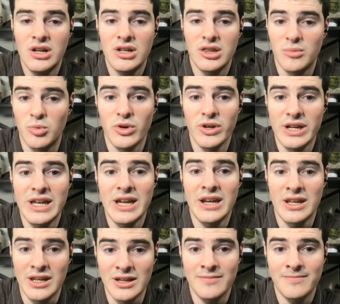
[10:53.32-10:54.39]
the more you get
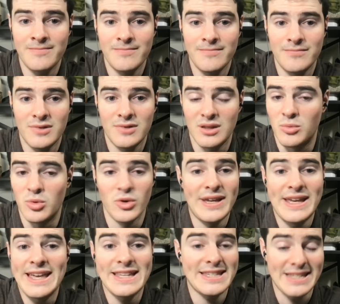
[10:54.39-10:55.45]
hit, the more you
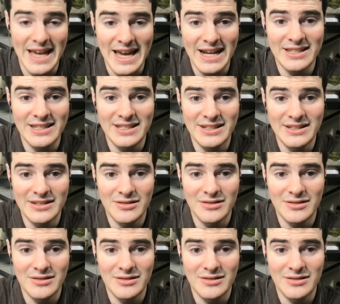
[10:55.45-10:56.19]
get sacked,